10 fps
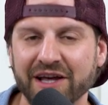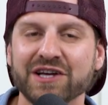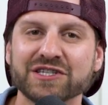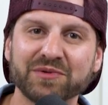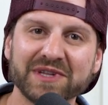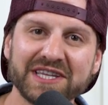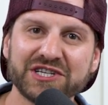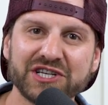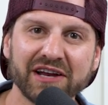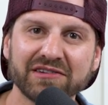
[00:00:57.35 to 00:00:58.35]
So what this
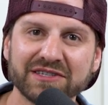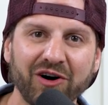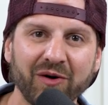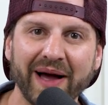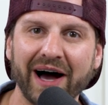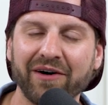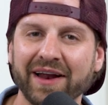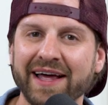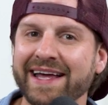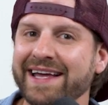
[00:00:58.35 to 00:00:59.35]
channel is all about
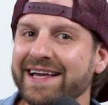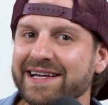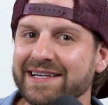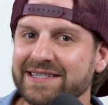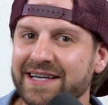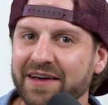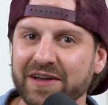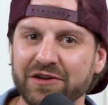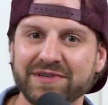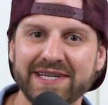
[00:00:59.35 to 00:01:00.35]
is giving
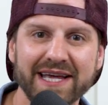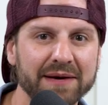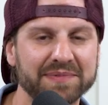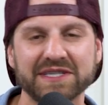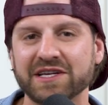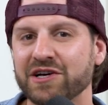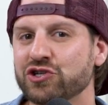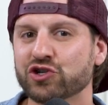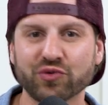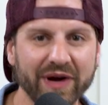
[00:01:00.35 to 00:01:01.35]
you tips,
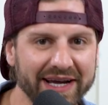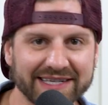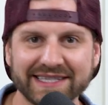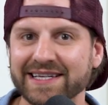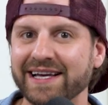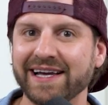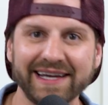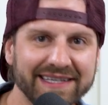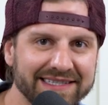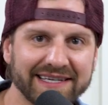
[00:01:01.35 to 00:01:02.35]
tricks,
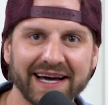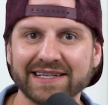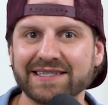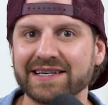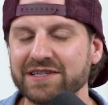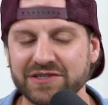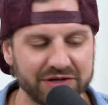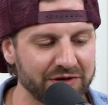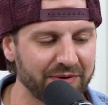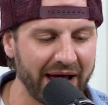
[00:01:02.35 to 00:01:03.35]
insights into